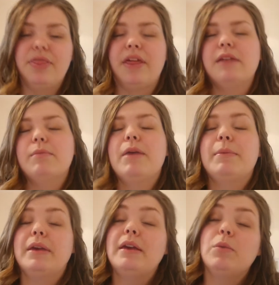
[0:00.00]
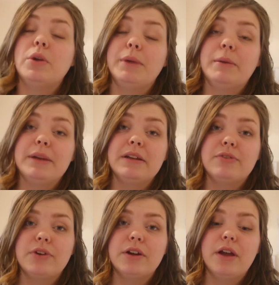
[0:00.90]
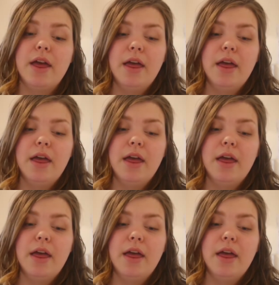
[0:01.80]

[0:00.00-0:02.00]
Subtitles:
then maybe it would have been a bit different.